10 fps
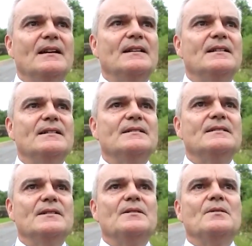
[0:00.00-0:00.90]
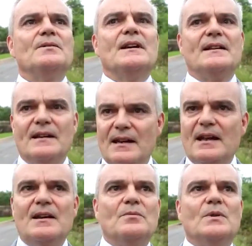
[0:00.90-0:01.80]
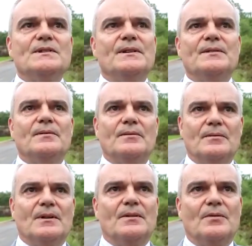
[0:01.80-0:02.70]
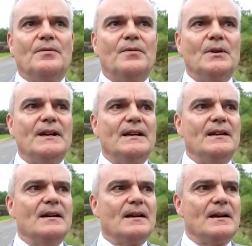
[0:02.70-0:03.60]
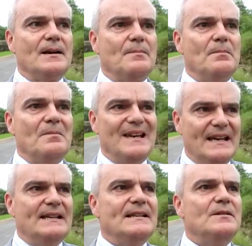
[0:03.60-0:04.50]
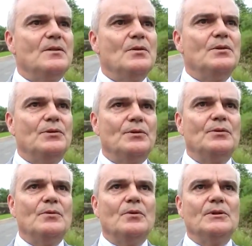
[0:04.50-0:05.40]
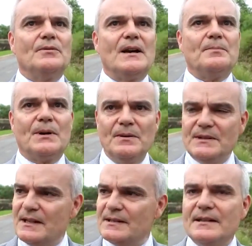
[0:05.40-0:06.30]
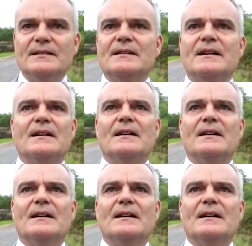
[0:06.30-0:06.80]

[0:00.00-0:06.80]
It is, you know, that it wasn't fully... it didn't go through all the right processes.